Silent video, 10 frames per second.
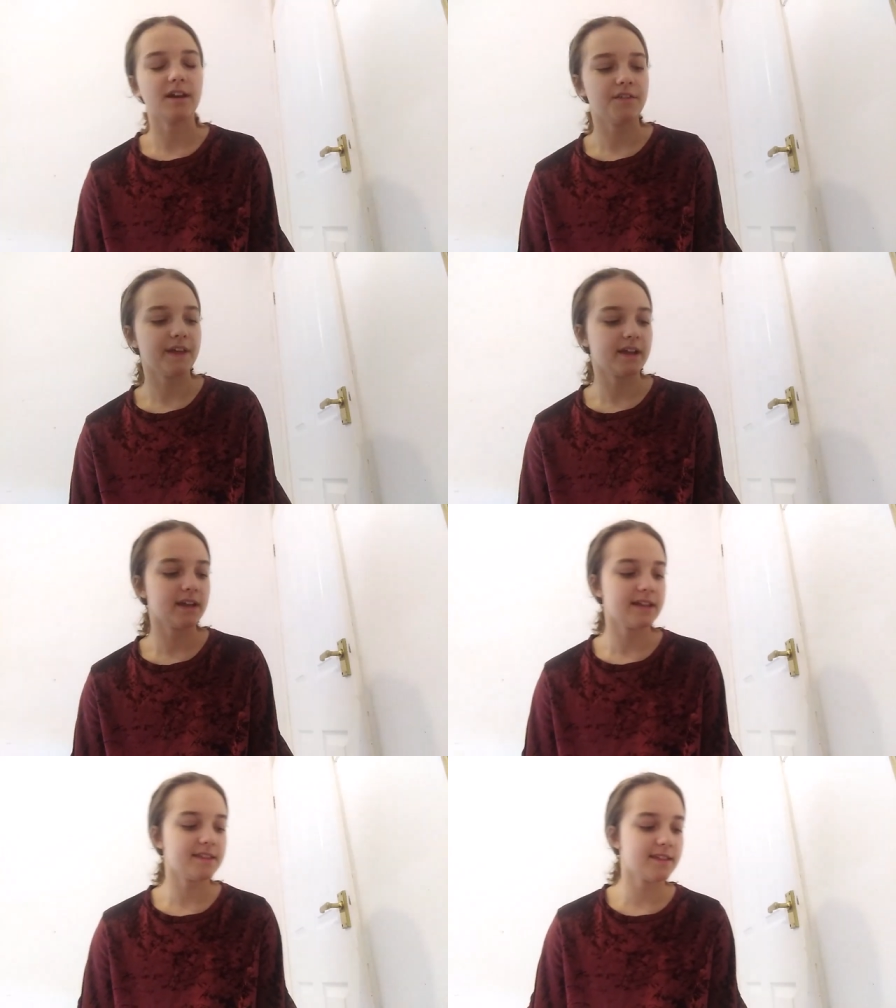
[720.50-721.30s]
I
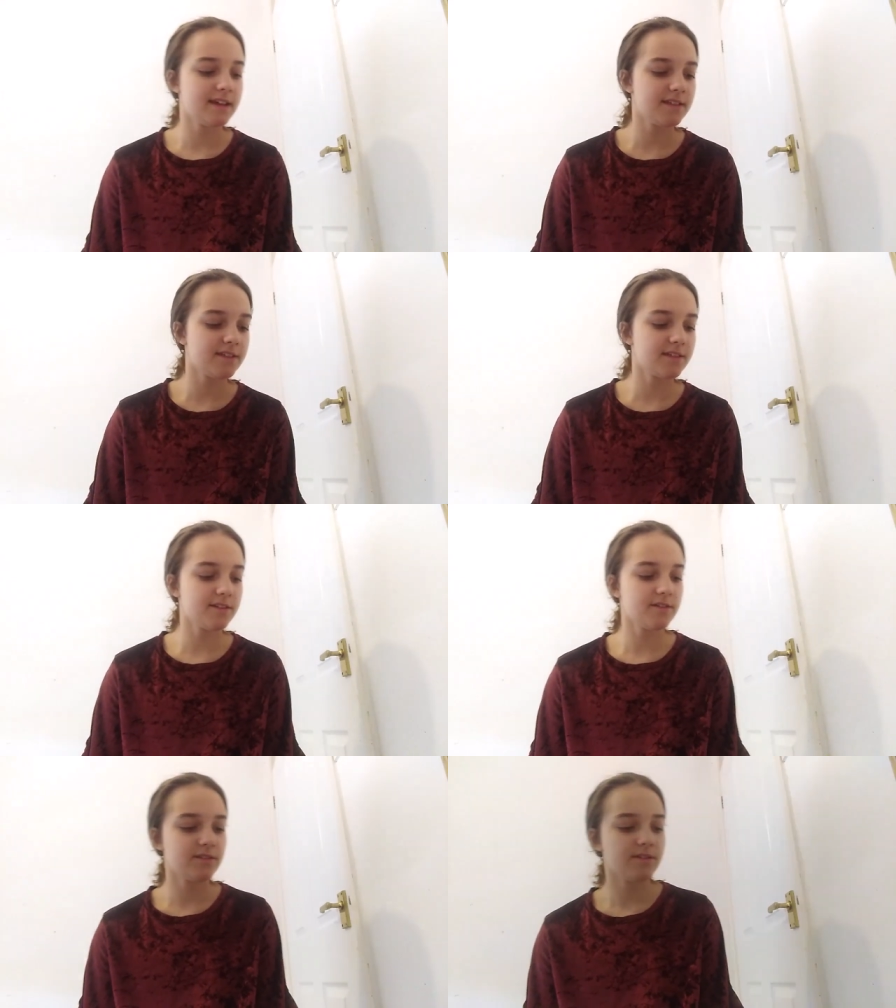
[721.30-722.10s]
think. It's
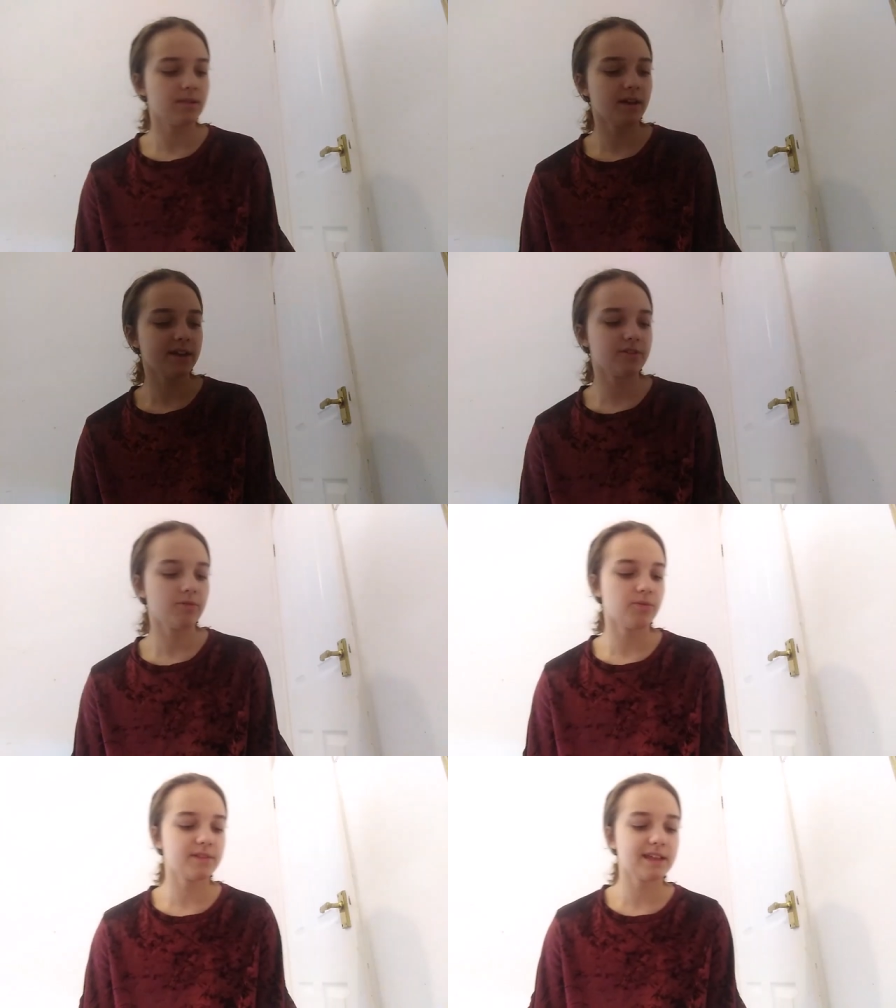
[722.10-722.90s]
like
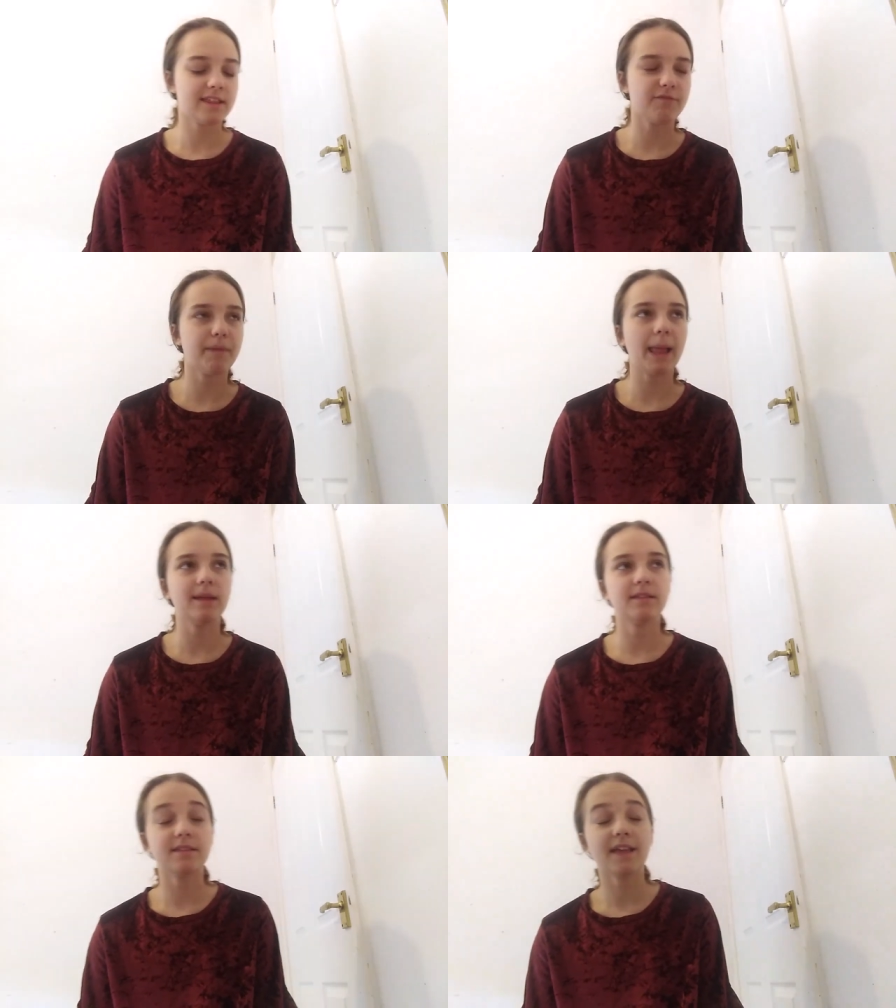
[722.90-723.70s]
your sense of
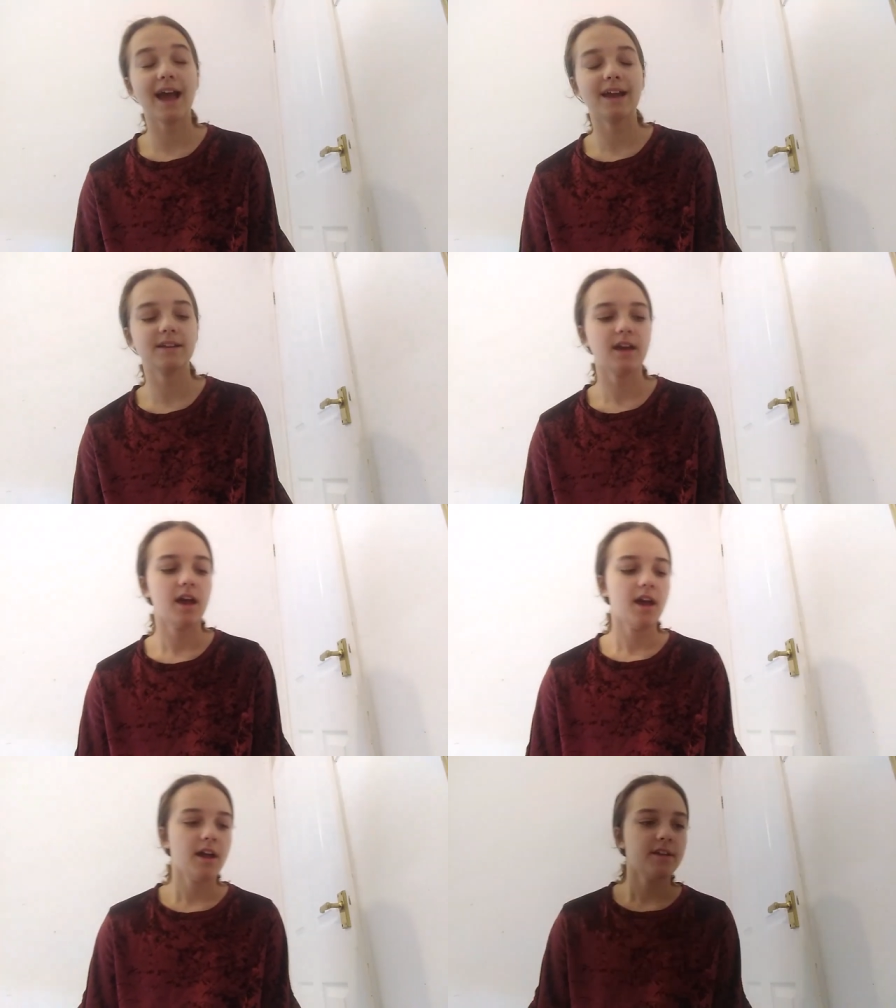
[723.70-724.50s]
balance, and
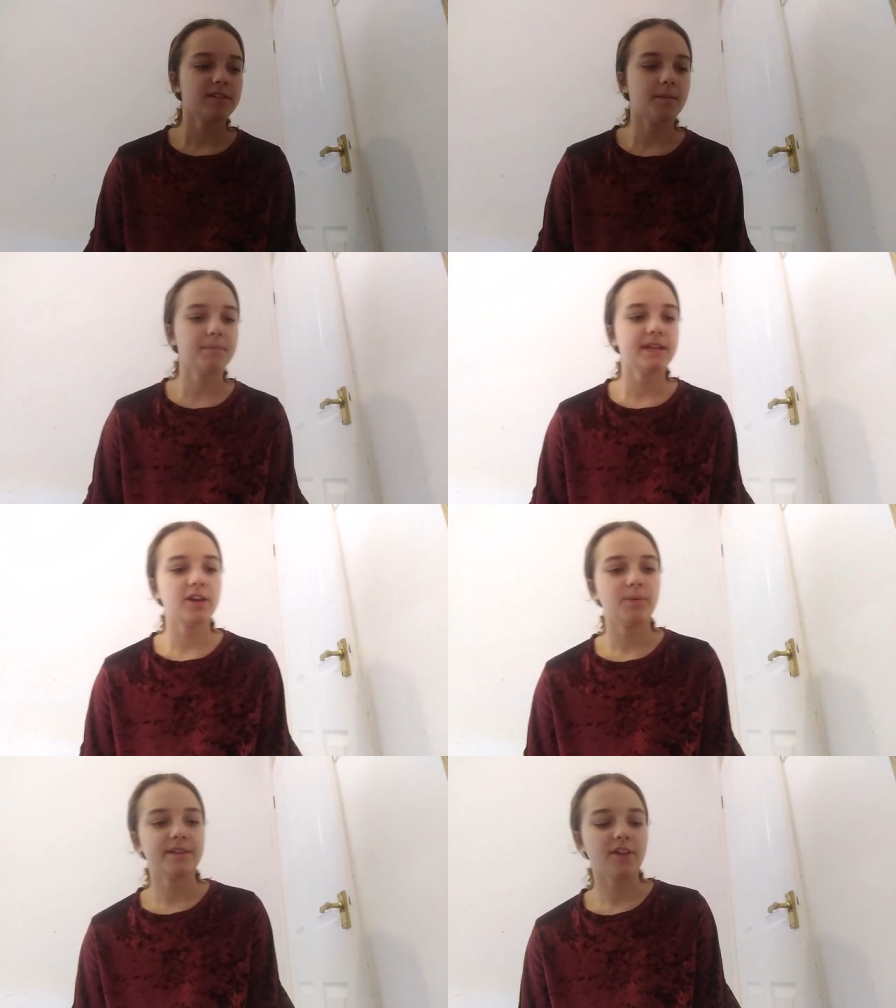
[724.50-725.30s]
somebody
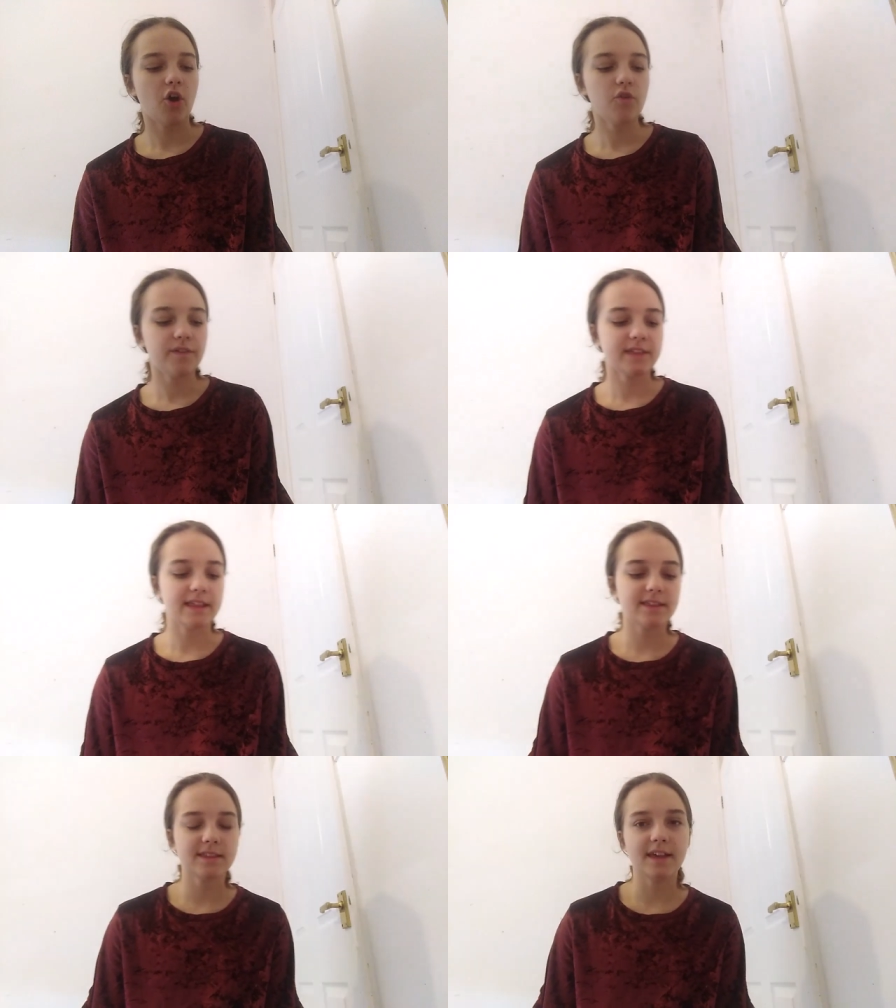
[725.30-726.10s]
who is
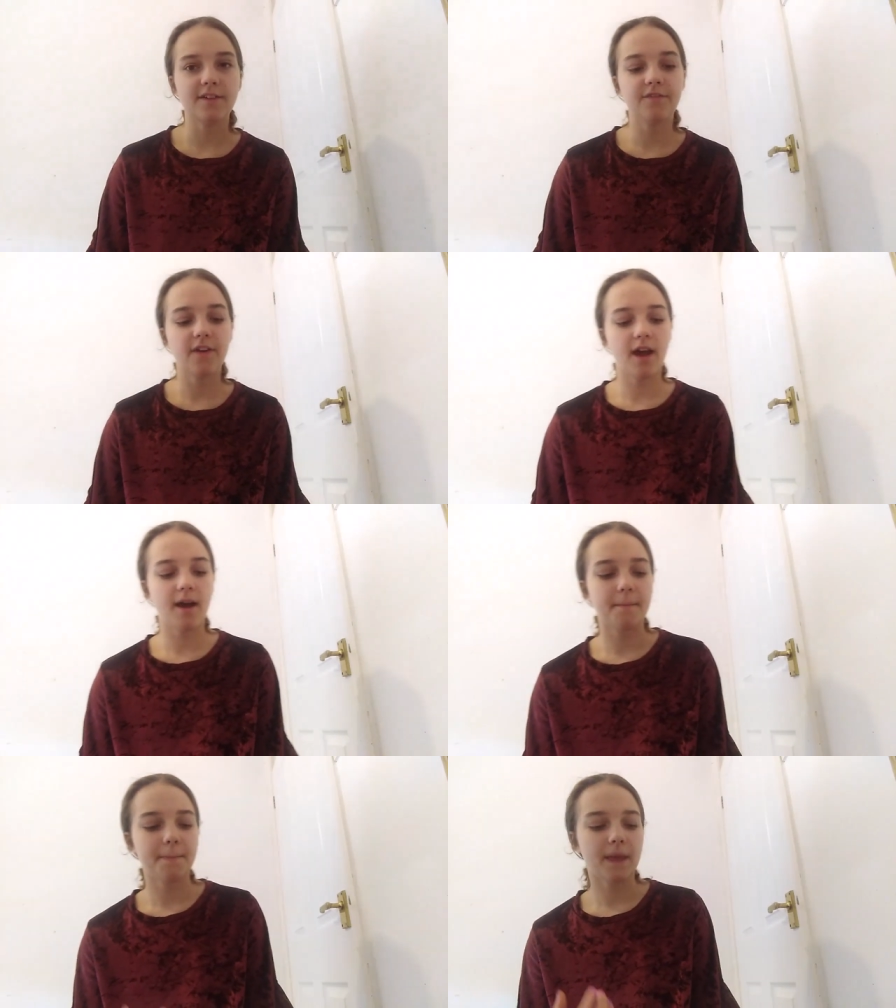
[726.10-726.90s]
oversensitive,
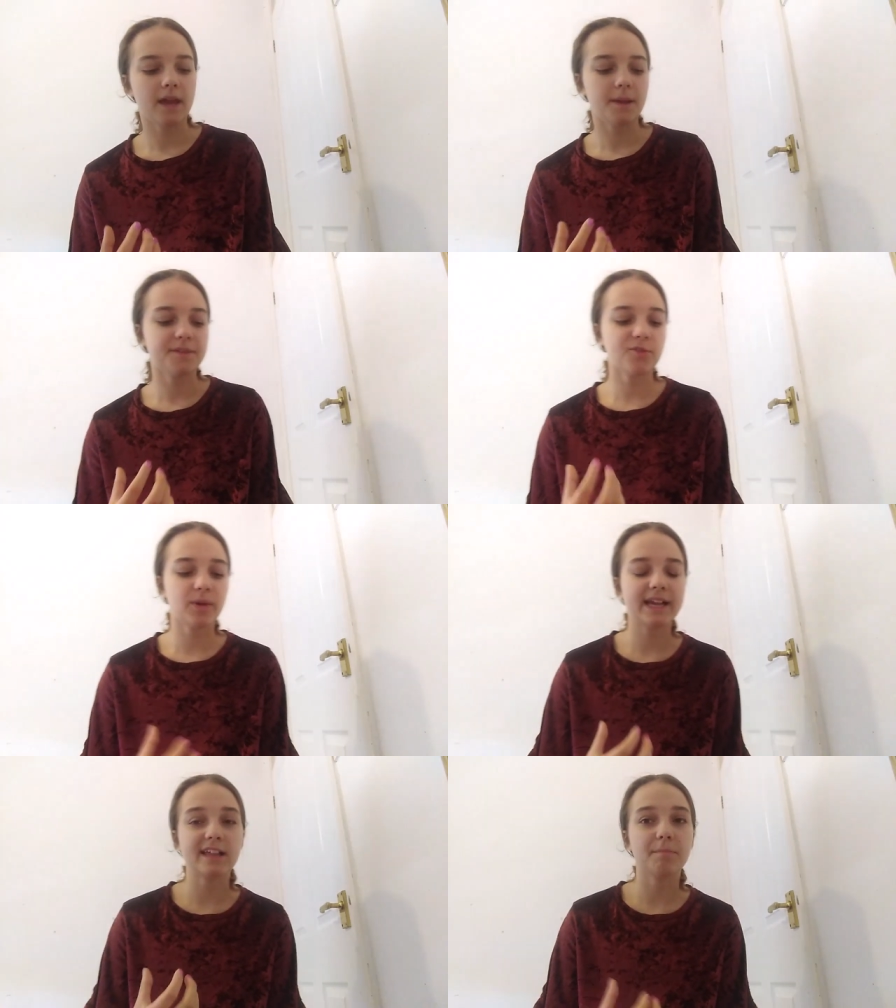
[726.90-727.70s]
their
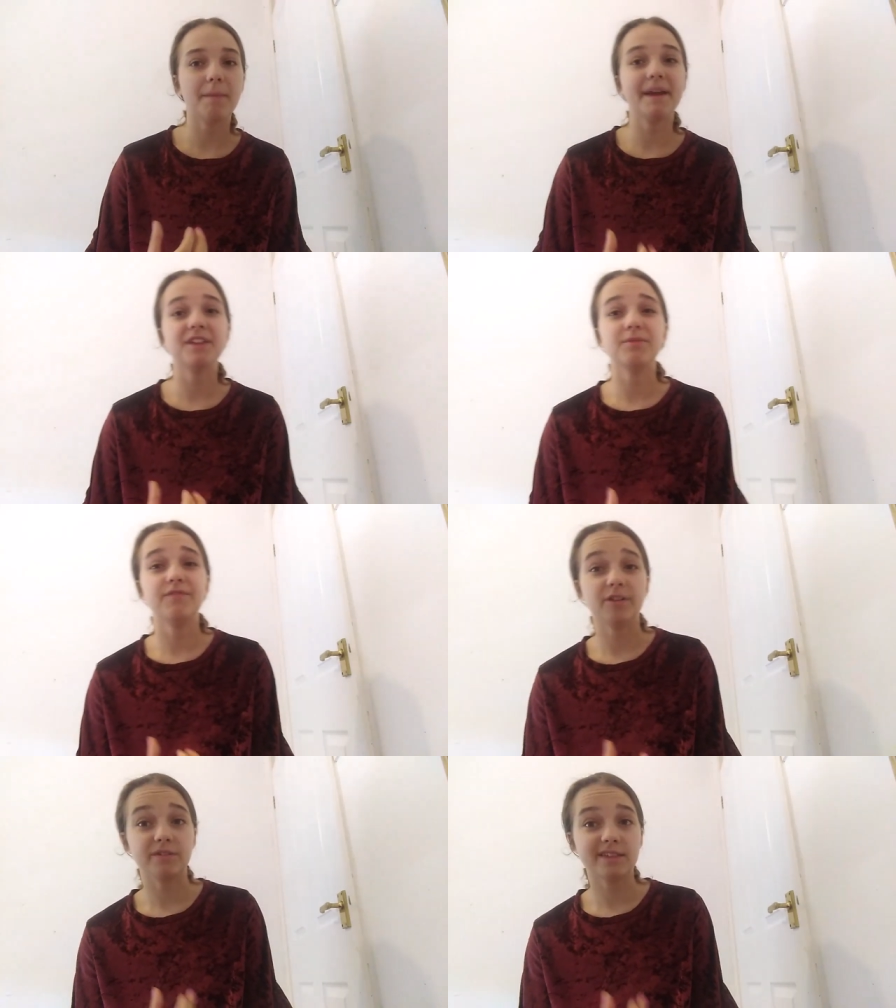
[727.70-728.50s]
swings may make them
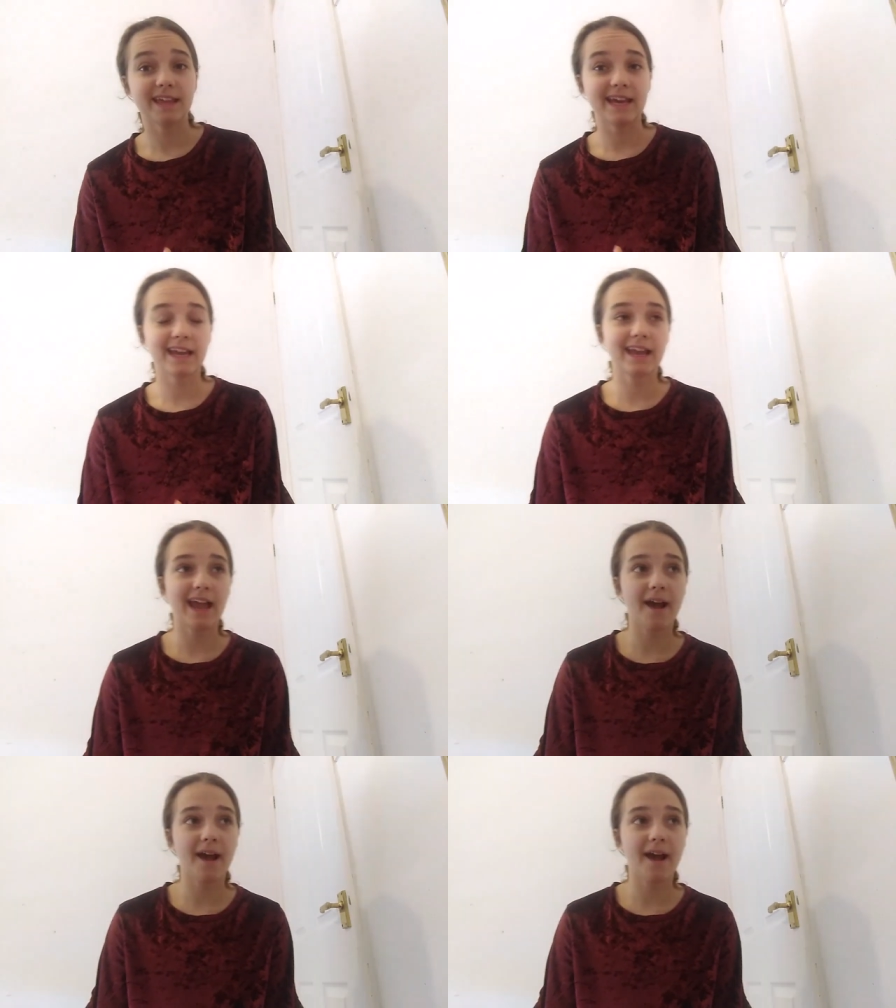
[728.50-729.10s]
feel sick,